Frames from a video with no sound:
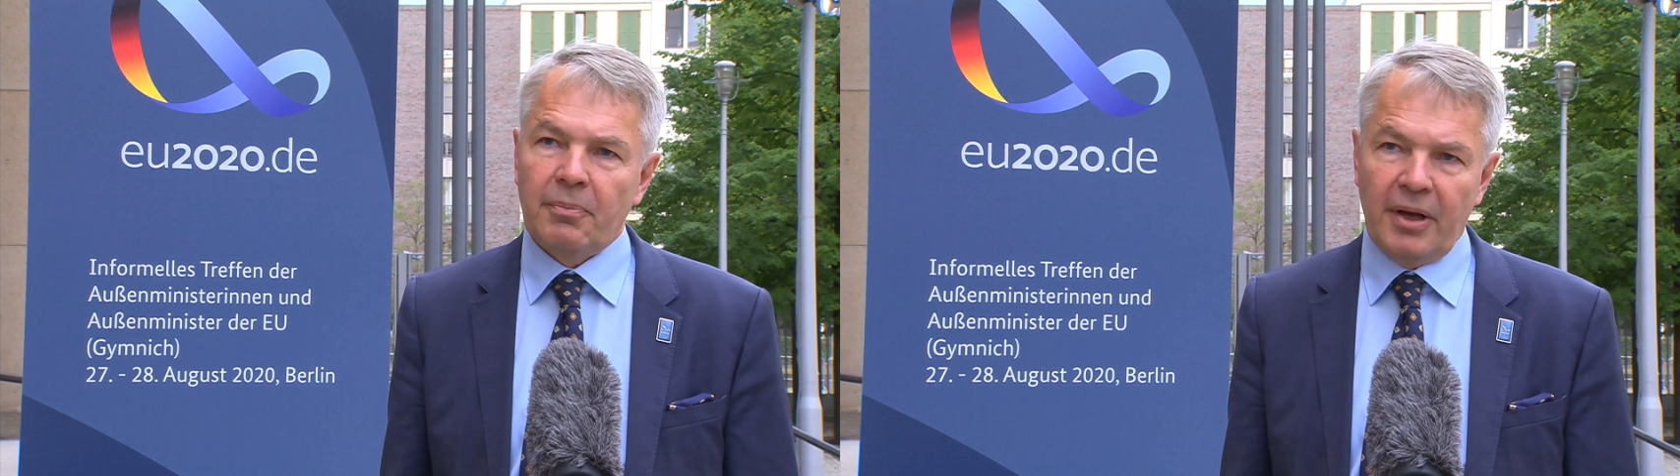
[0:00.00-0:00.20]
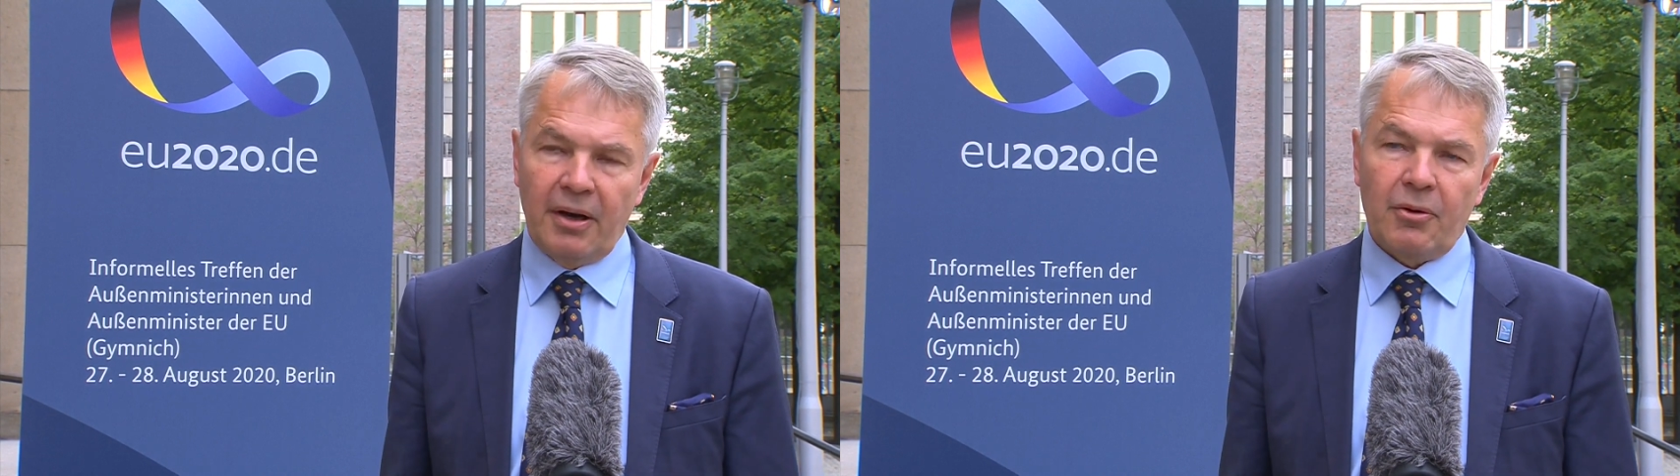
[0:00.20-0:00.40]

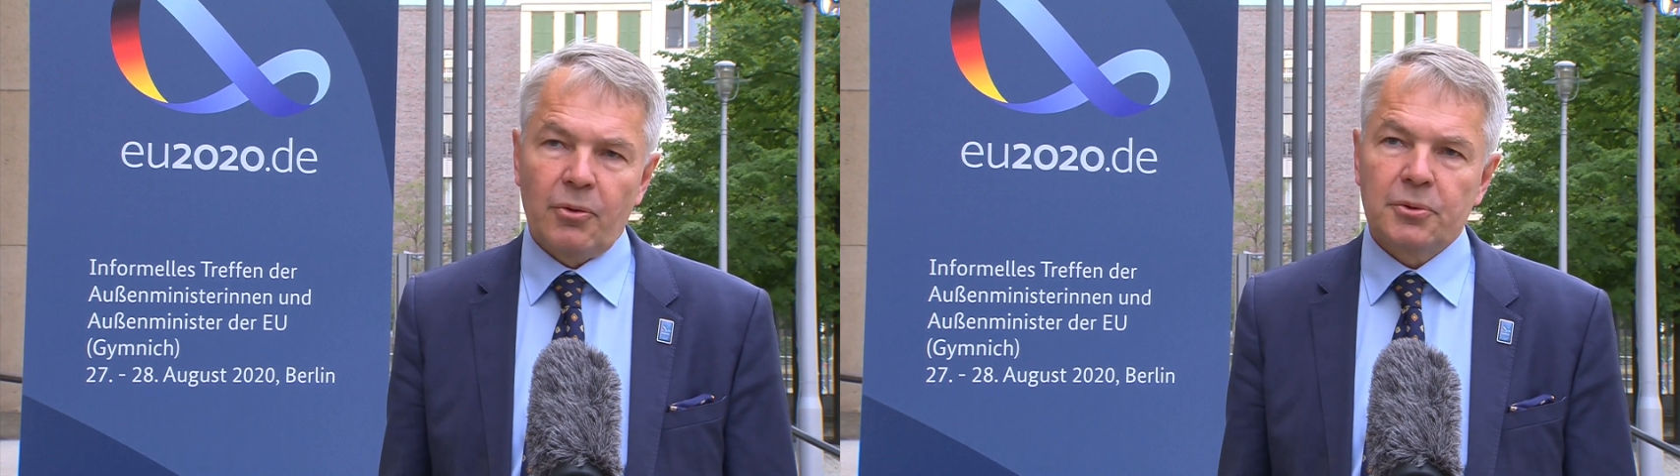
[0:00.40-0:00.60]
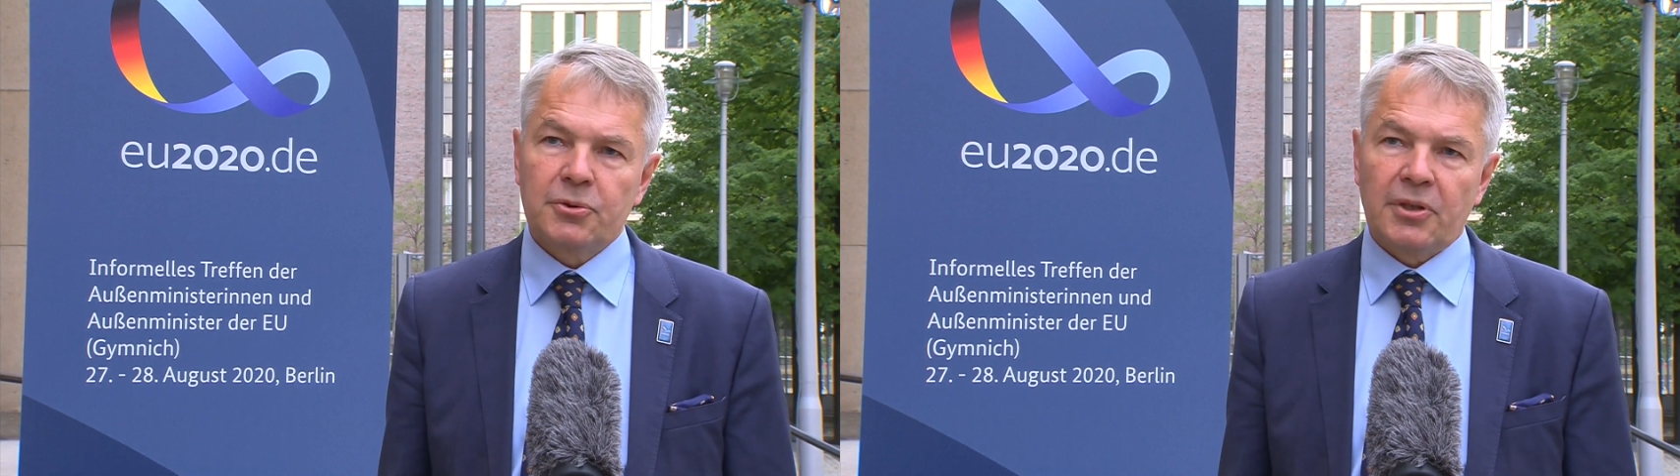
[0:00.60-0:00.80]

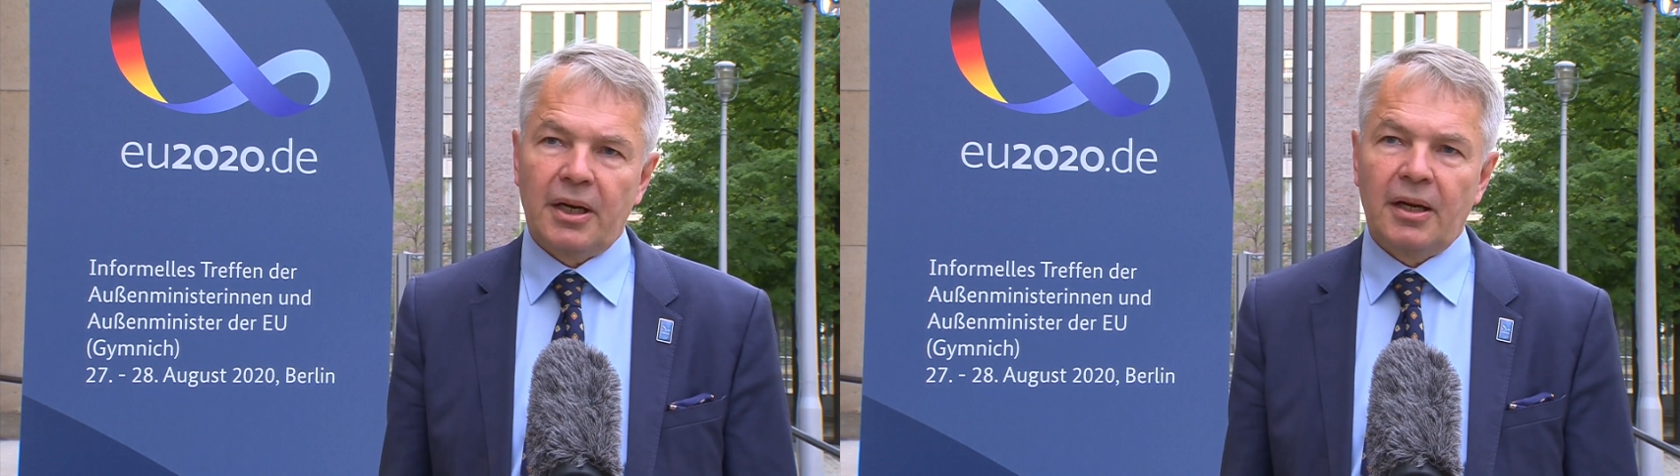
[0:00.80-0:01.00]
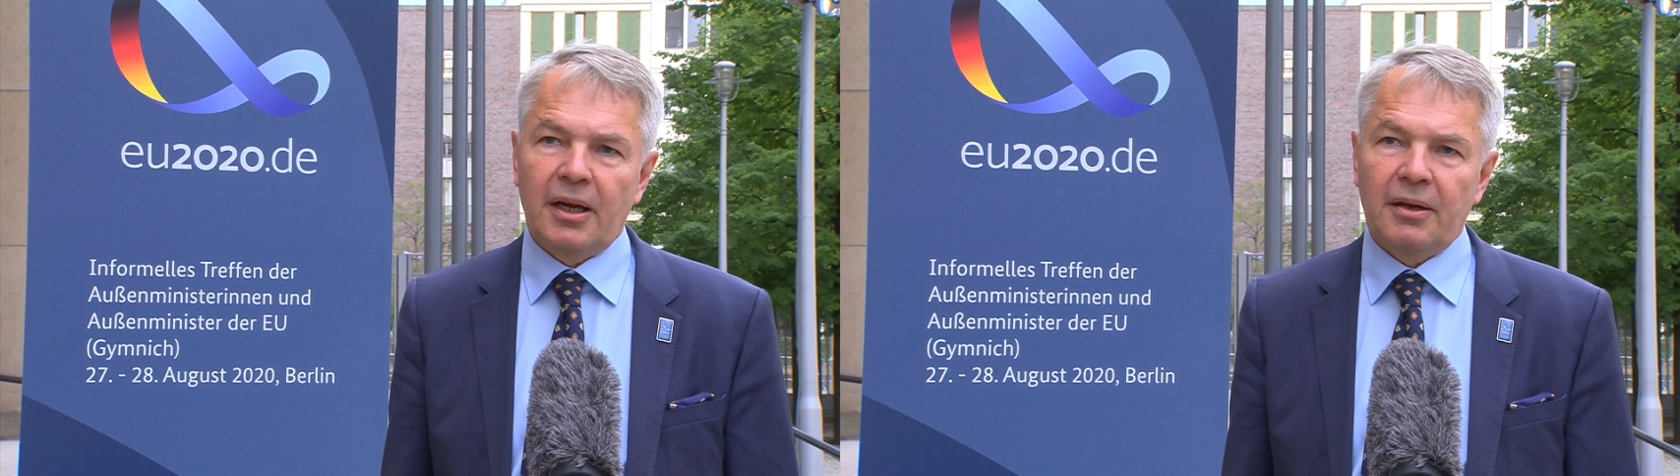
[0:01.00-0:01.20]
Belarus,
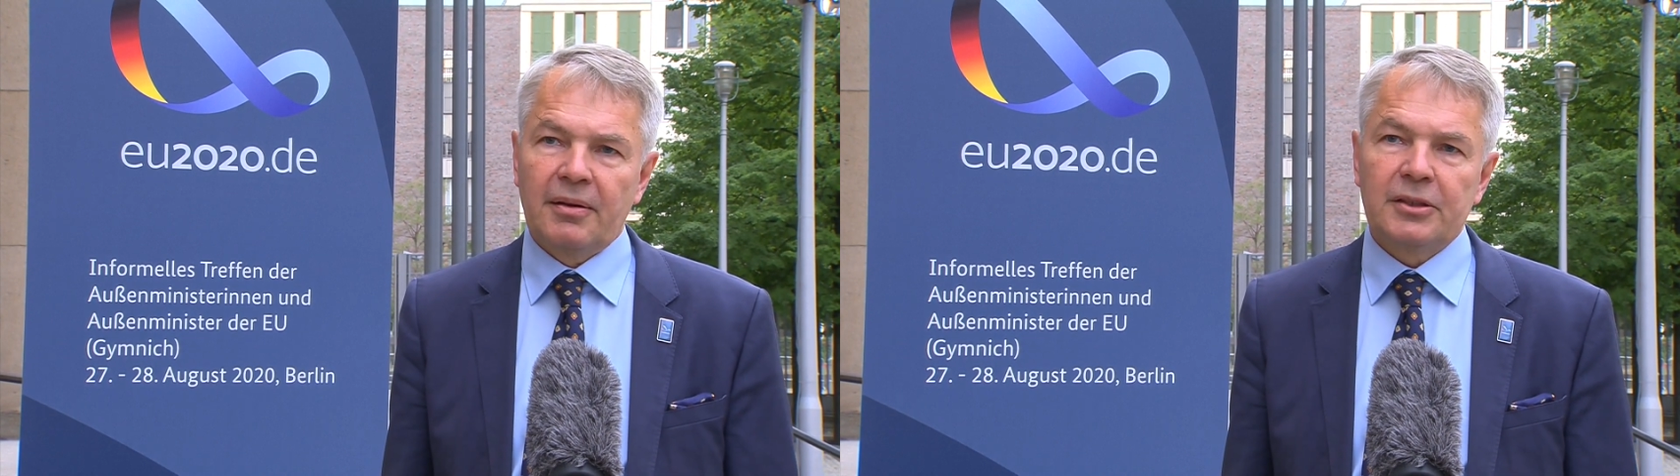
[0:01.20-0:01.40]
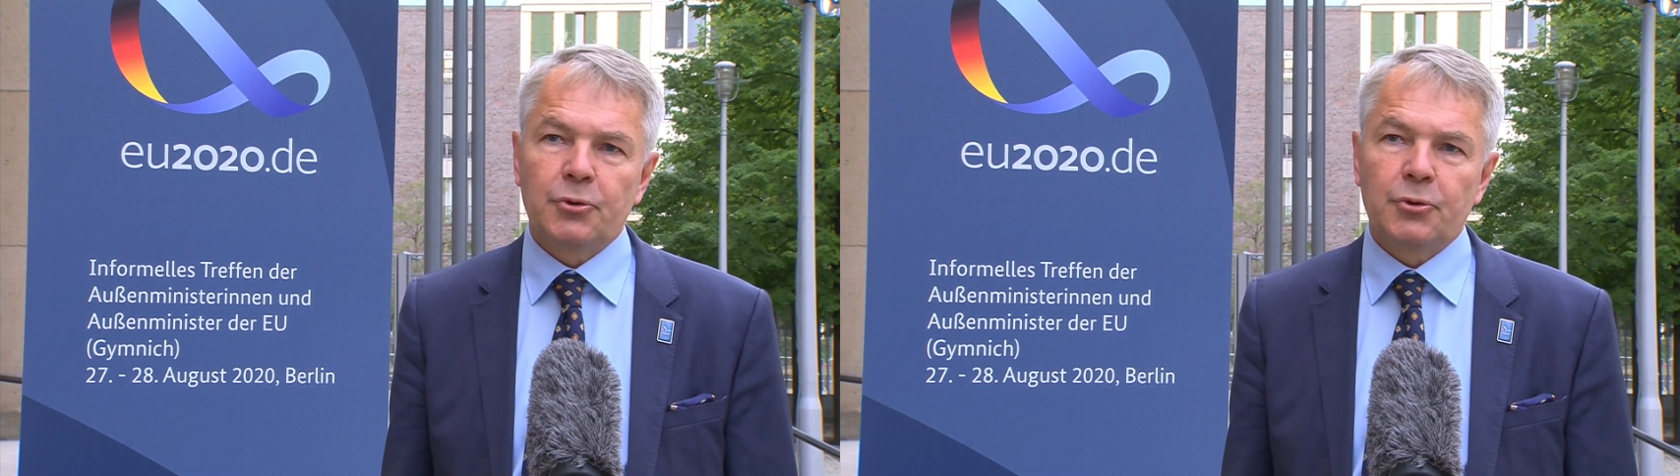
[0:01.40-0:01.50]
and they